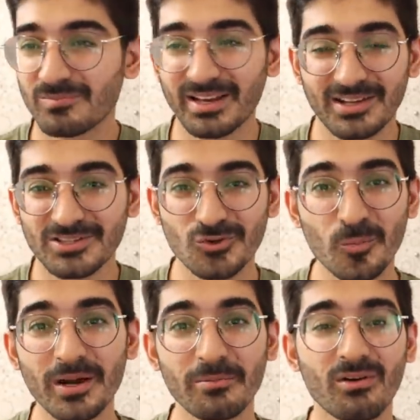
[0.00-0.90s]
like
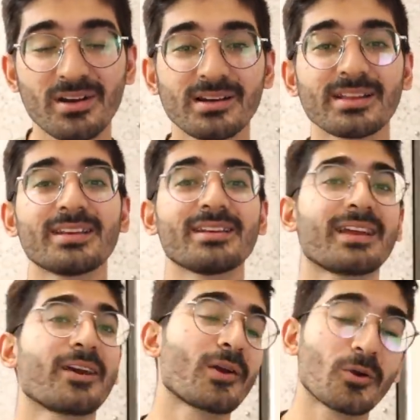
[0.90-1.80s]
stupid about it and
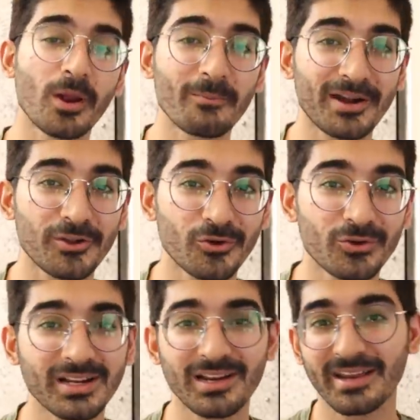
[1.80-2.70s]
then going back to your
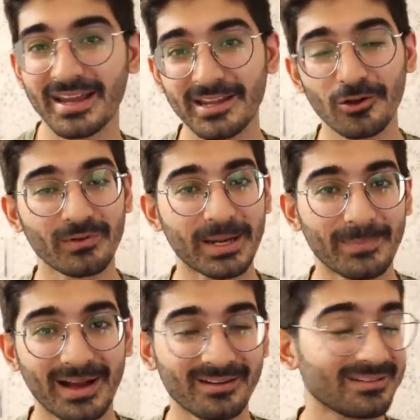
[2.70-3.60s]
routine and gaining your
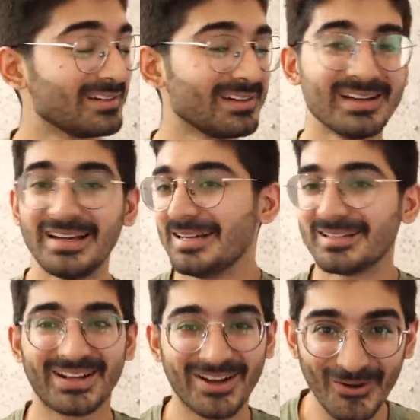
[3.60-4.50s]
weight back.
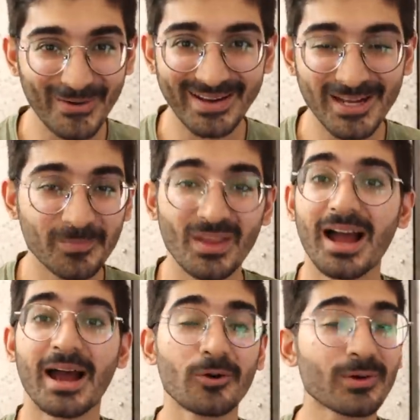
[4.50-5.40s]
Okay,
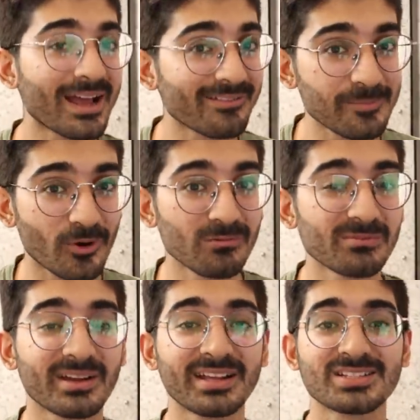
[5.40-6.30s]
I don't have any
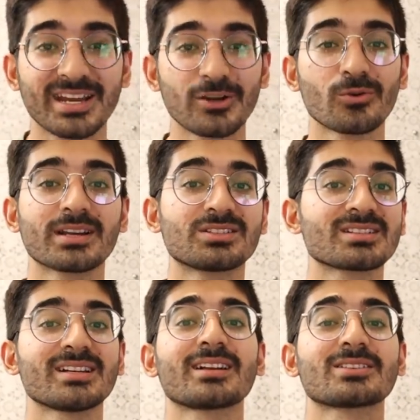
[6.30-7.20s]
problem against keto. It's
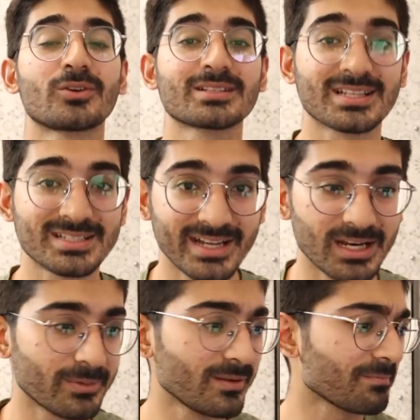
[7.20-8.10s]
just that it's not
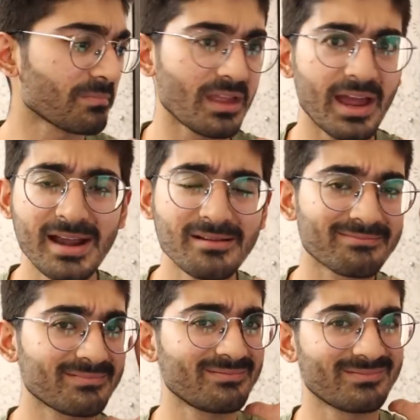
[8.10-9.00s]
sustainable. And
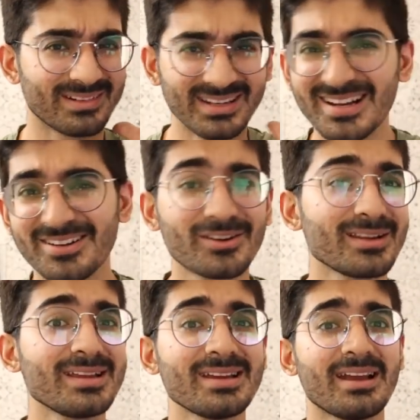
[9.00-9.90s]

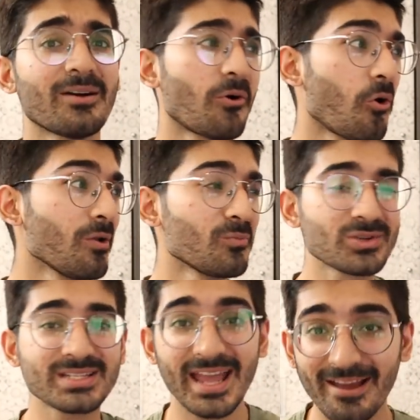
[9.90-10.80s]
literally
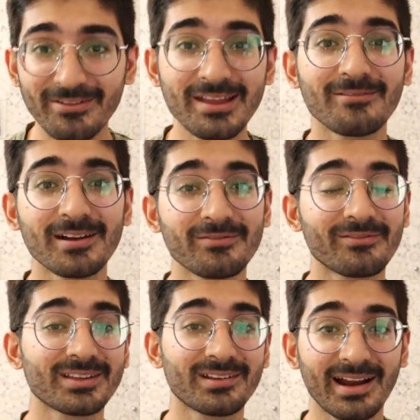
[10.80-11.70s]
almost everyone
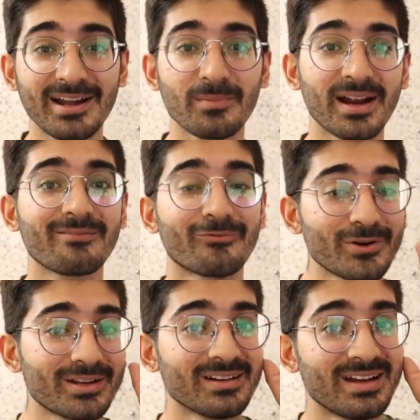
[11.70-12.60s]
with the right mind
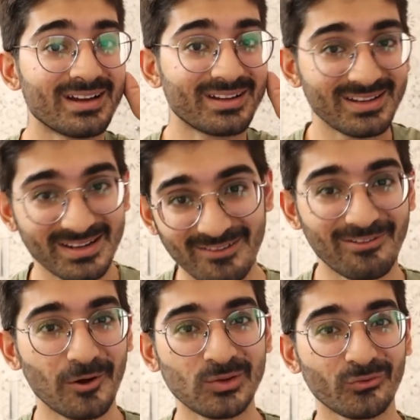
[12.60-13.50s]
would
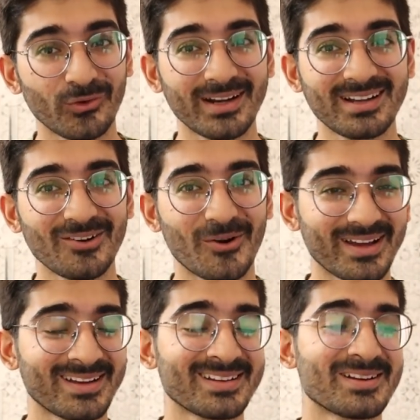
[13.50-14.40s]
vouch for it.
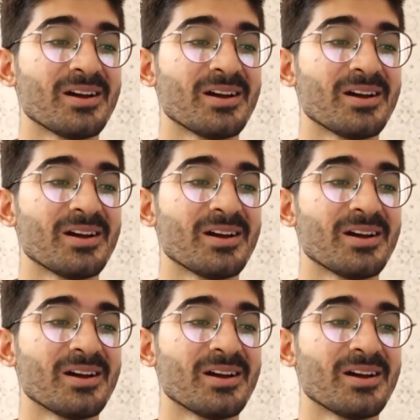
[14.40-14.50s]
Okay.